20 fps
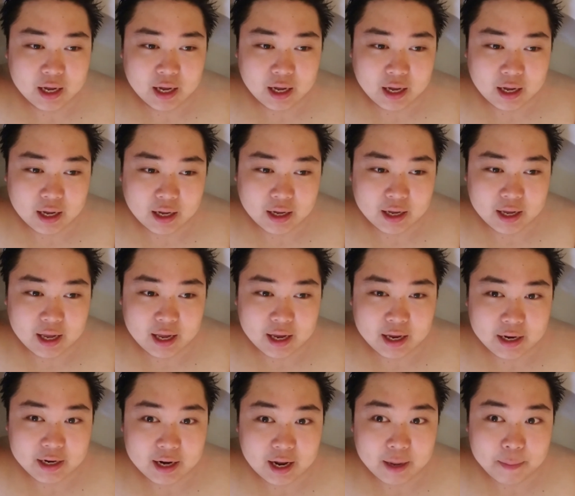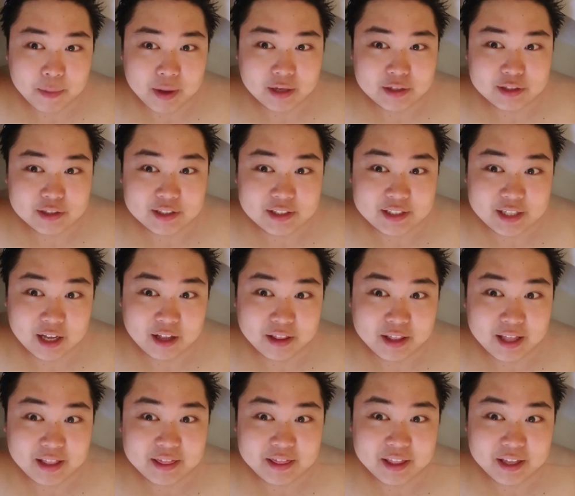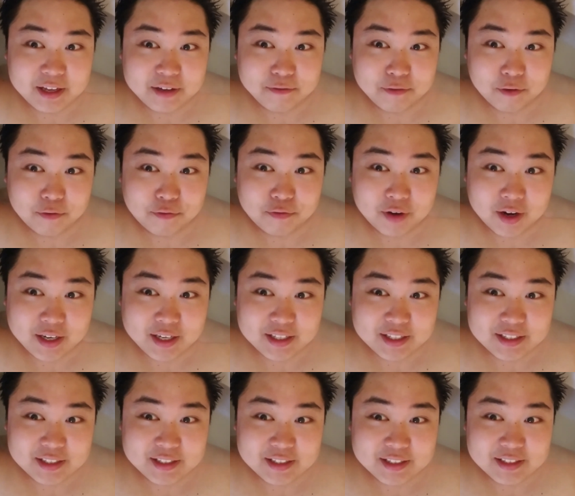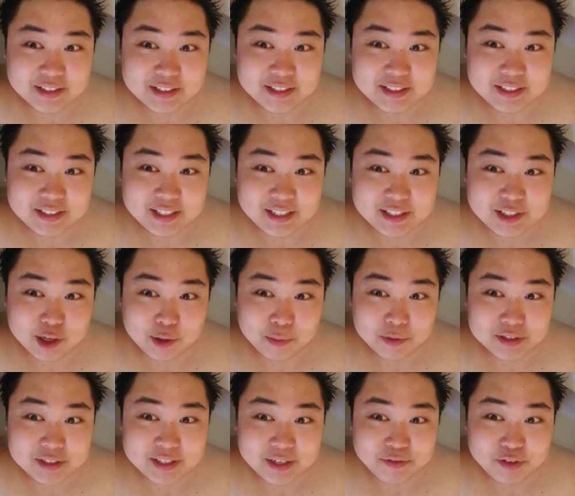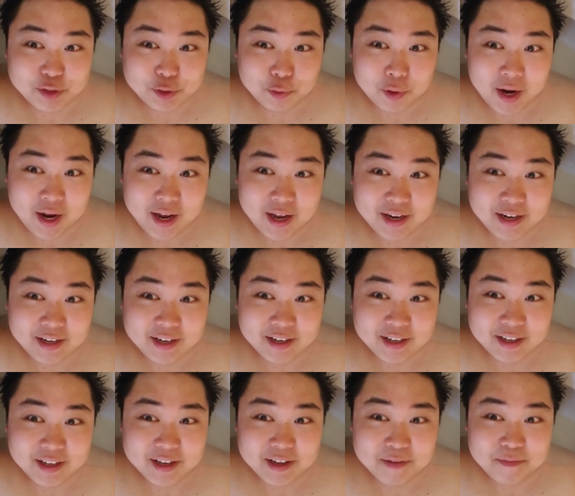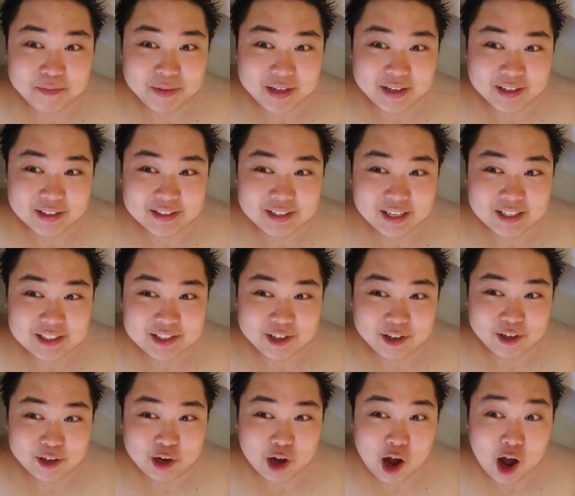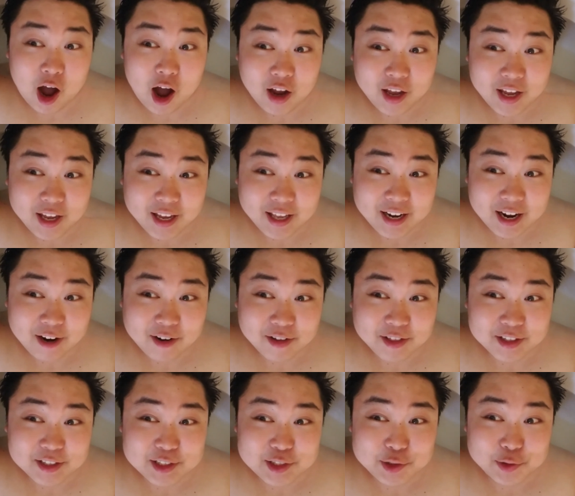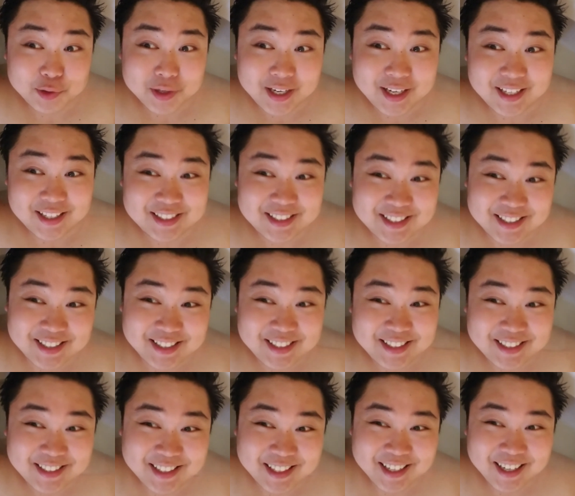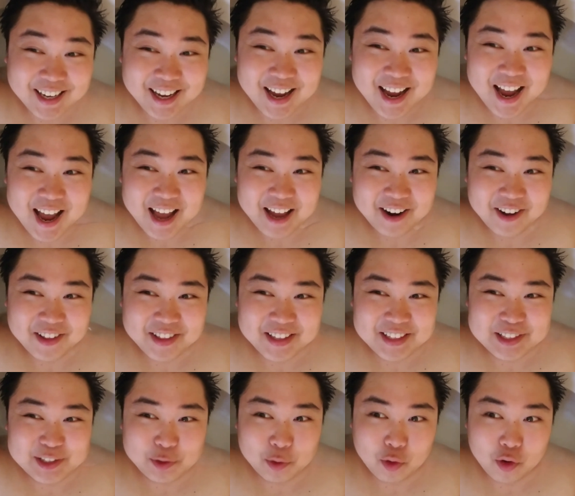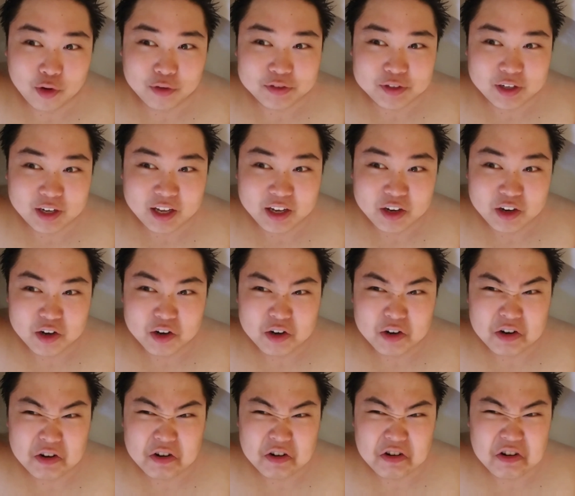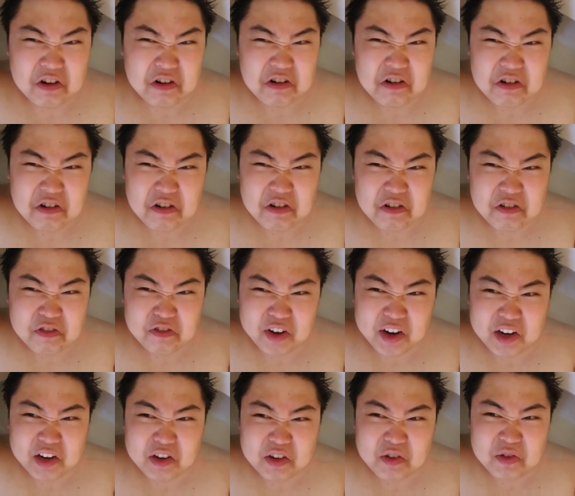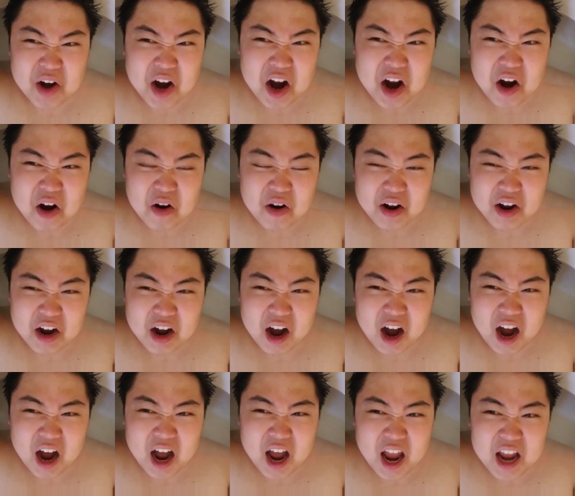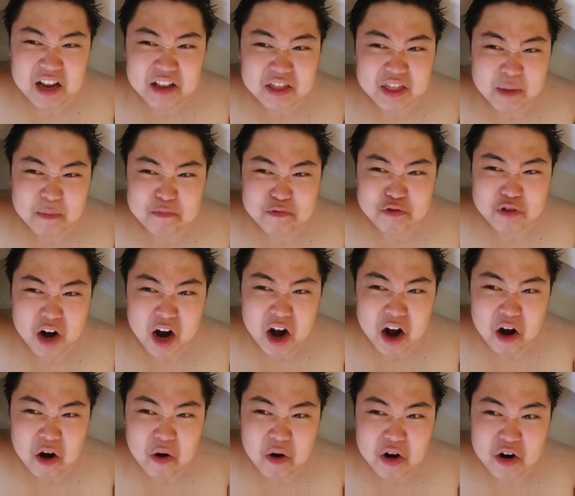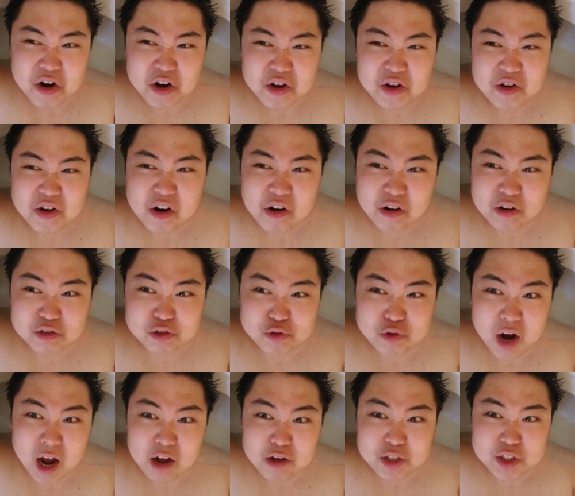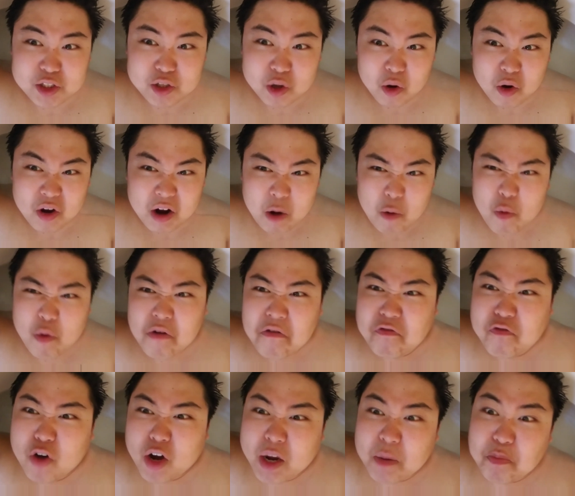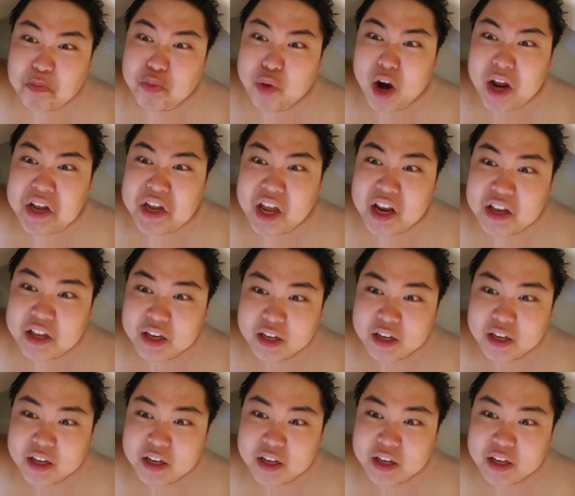And I managed to sell that thing for fucking 6, almost 7 grand, because I started hawking it out on the streets. And all these dwarves are like, ooh, the fucking Drow. I hate them Drow. You got a Drow sword? I'm gonna fucking break it.